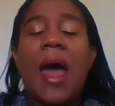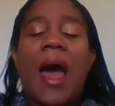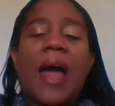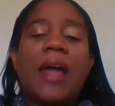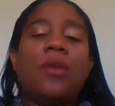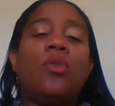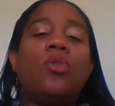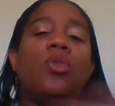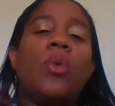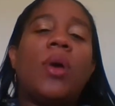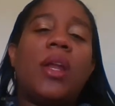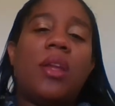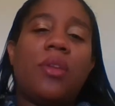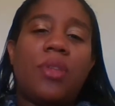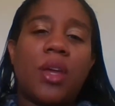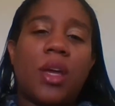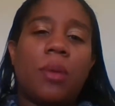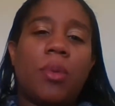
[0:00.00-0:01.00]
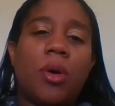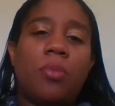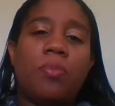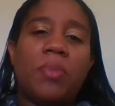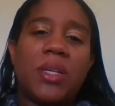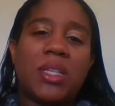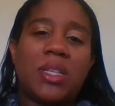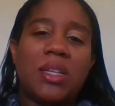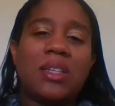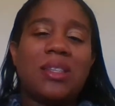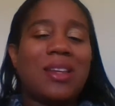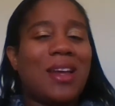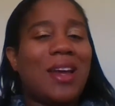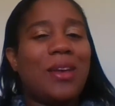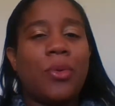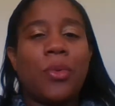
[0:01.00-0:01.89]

I don't know anything about business and I